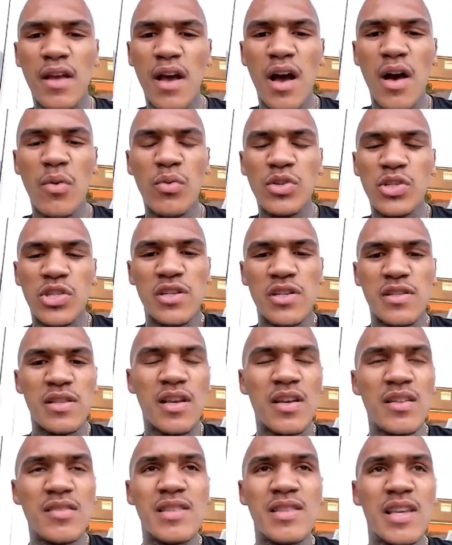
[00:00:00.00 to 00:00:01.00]
I was just
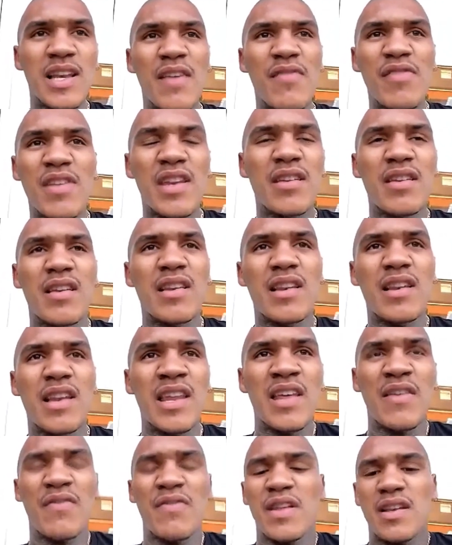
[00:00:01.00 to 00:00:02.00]

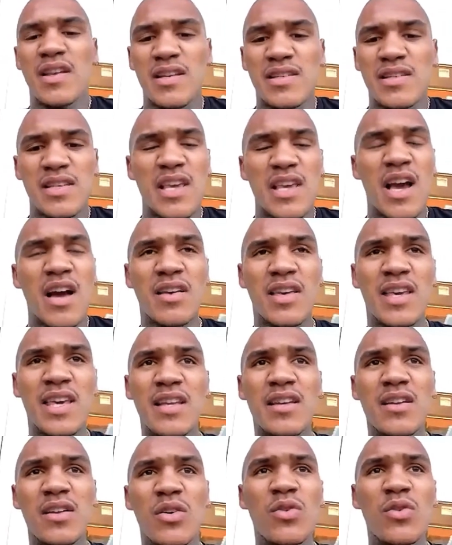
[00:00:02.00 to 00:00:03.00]
living as a young
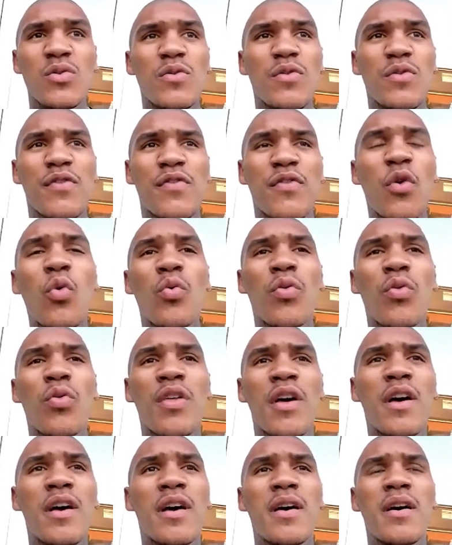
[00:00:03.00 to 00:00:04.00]
kid who thought
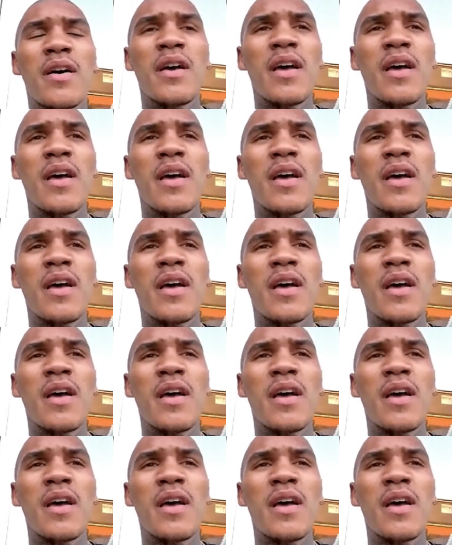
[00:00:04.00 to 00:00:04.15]
that